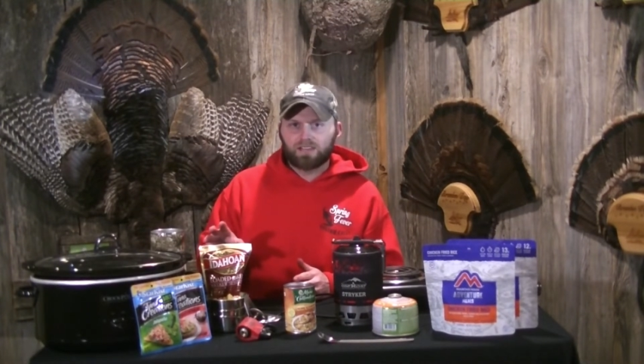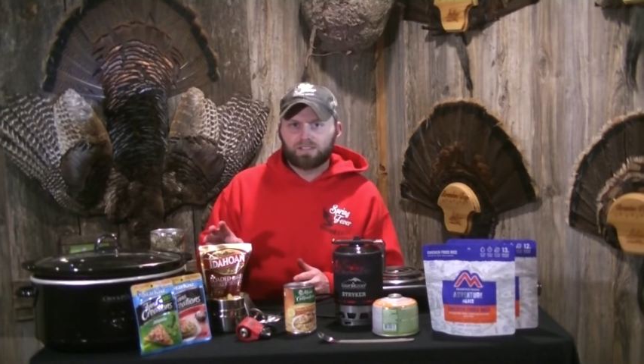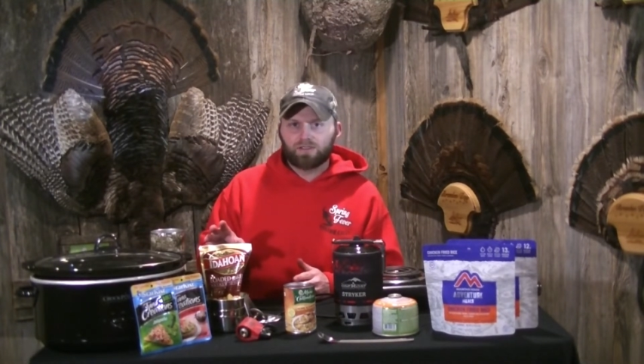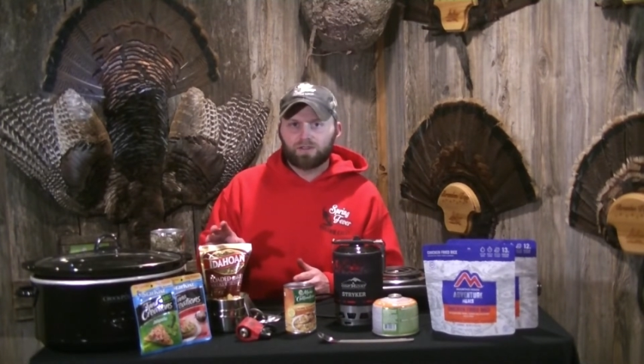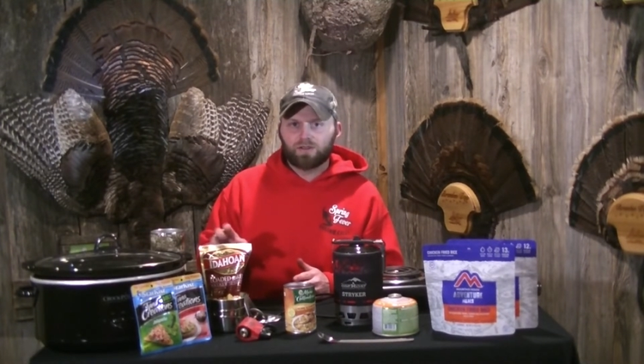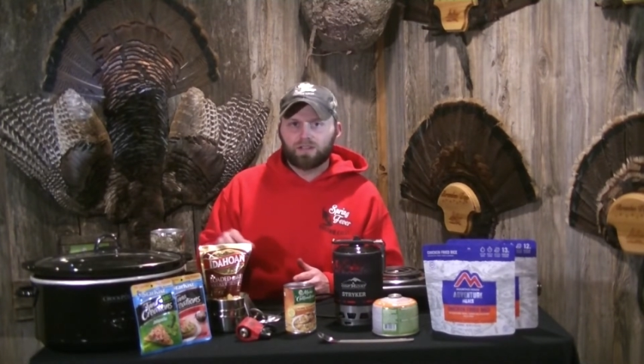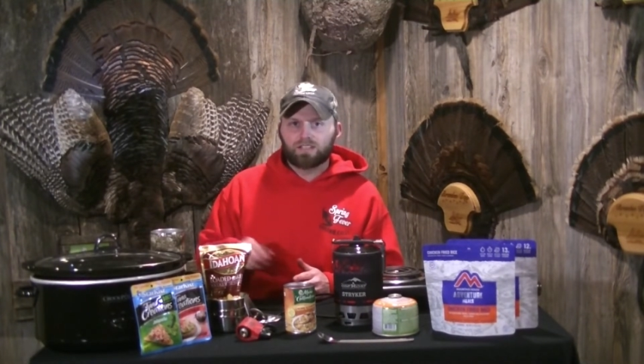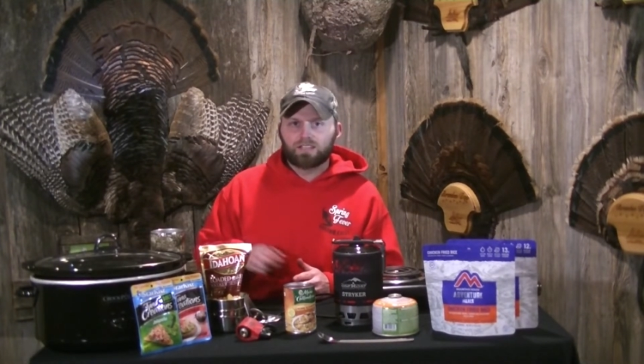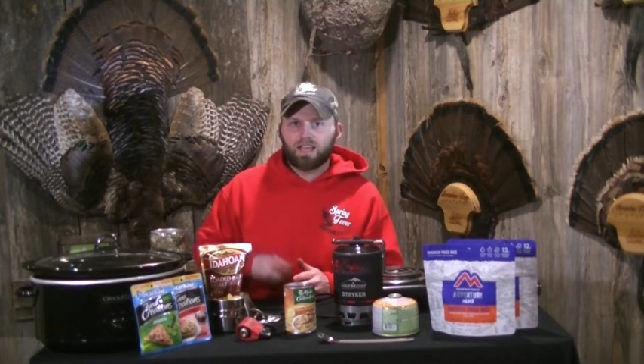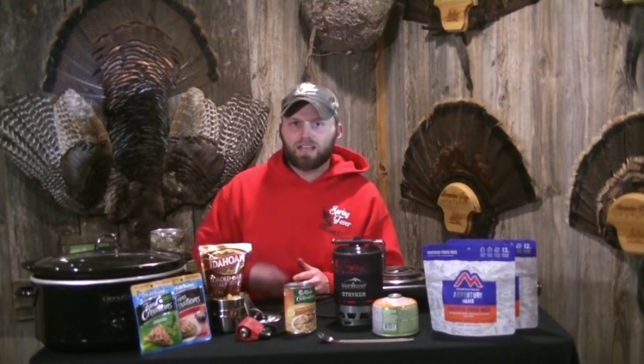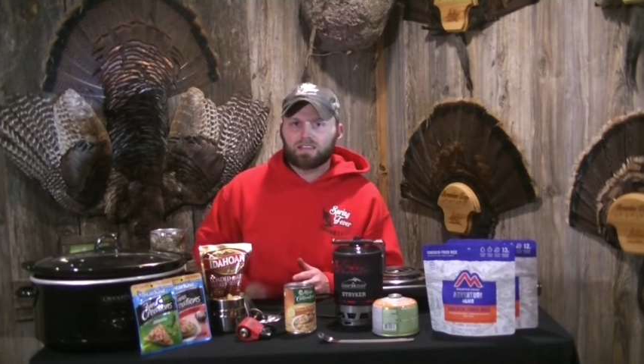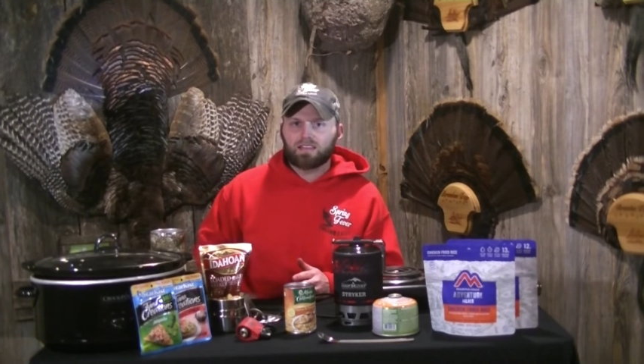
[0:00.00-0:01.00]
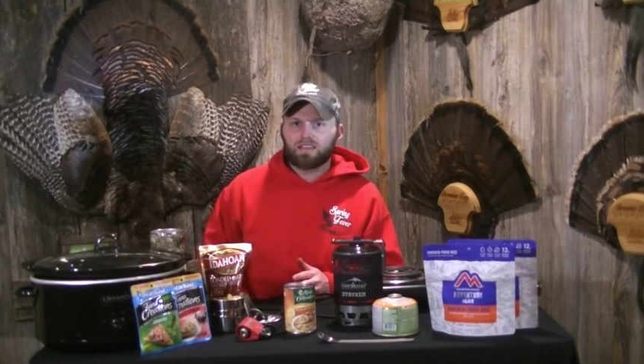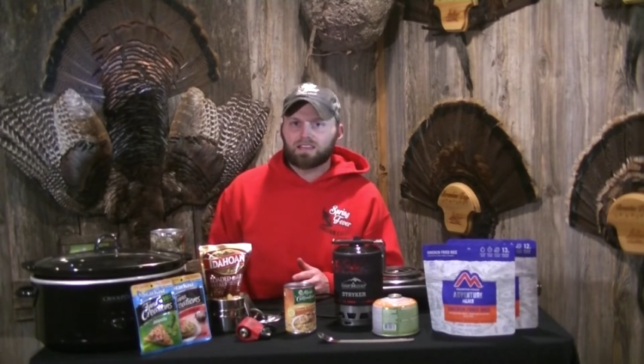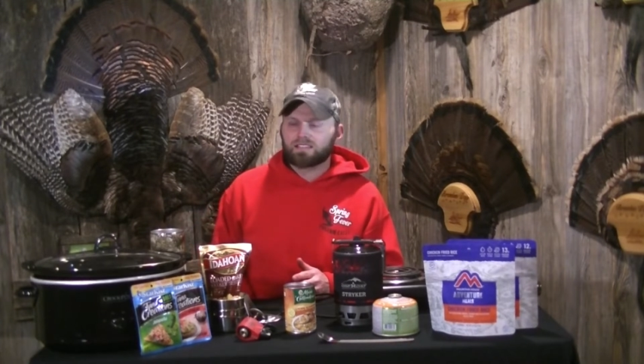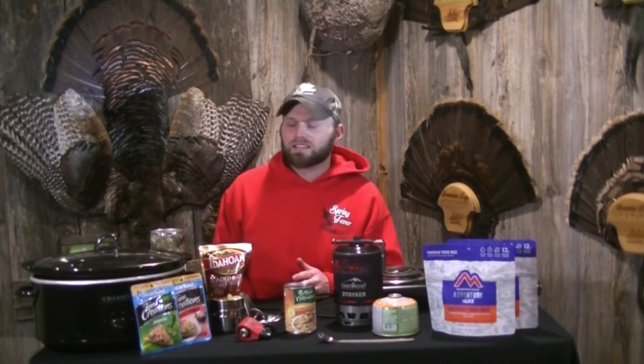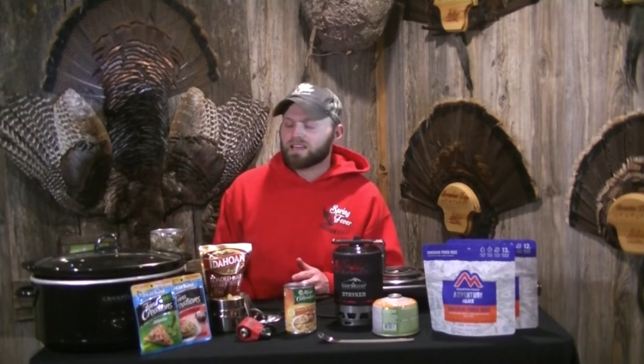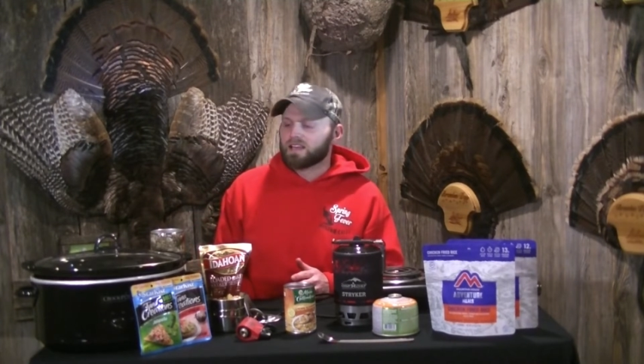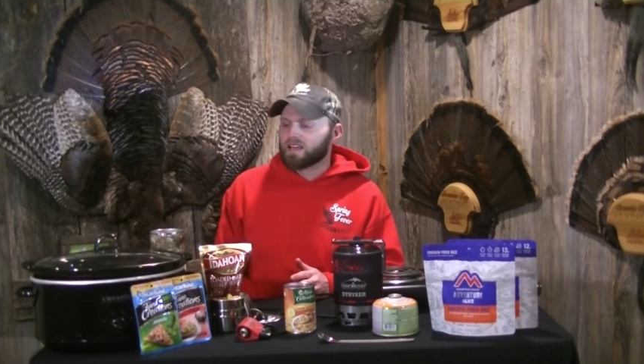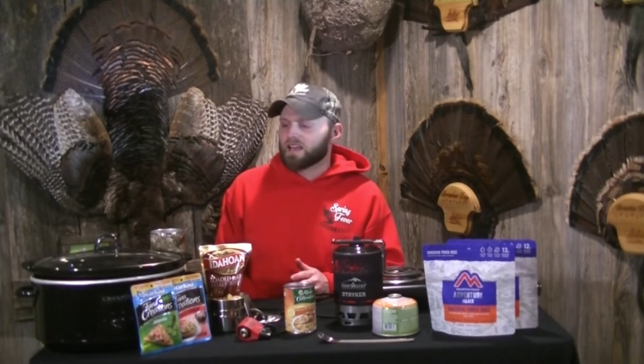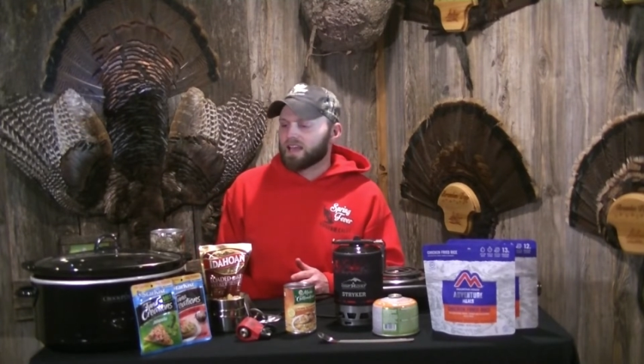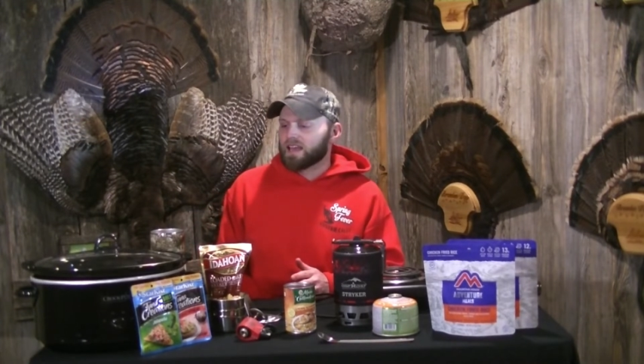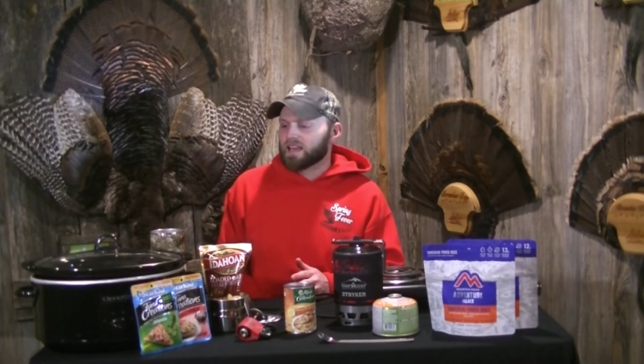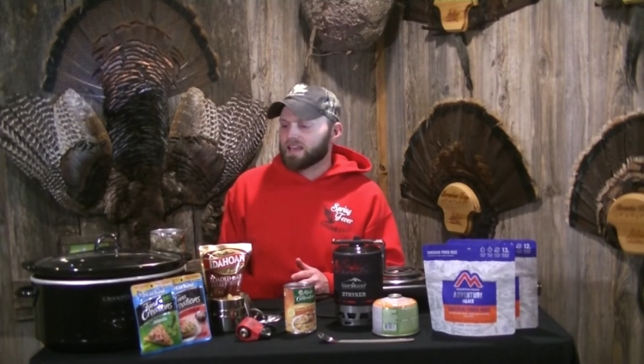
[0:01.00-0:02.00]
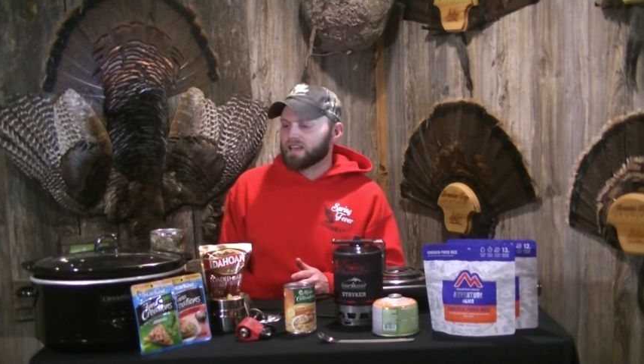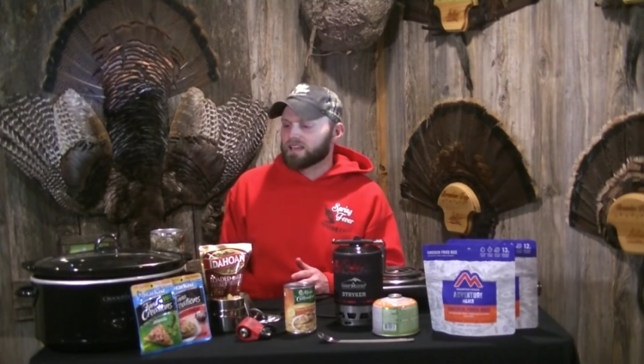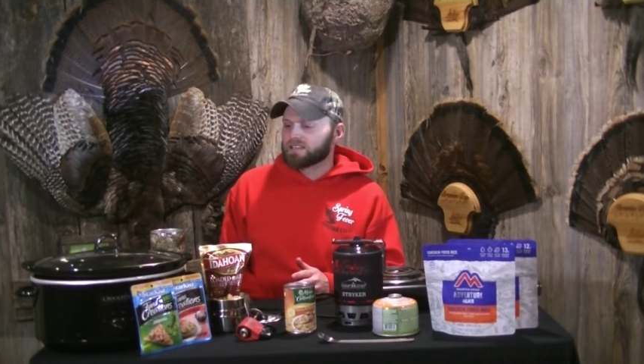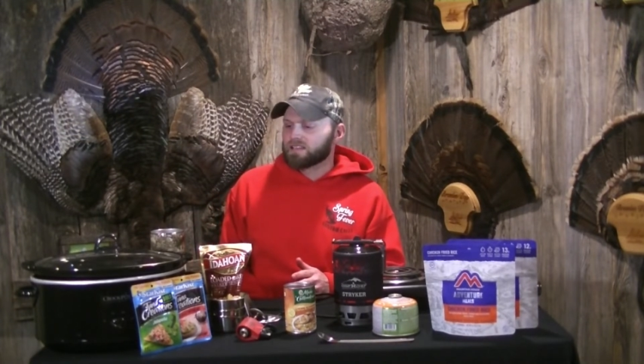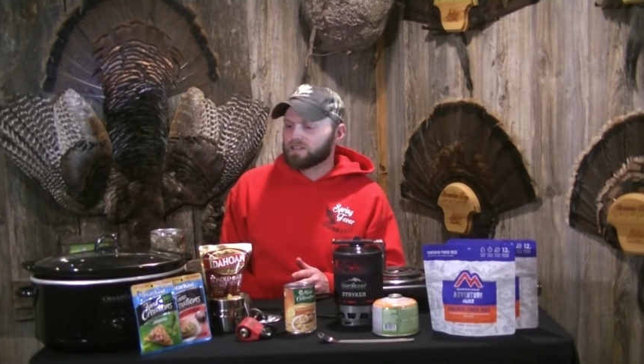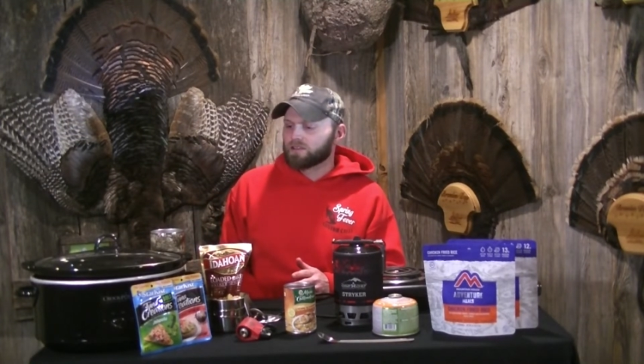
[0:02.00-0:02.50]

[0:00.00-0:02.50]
So you can take this and,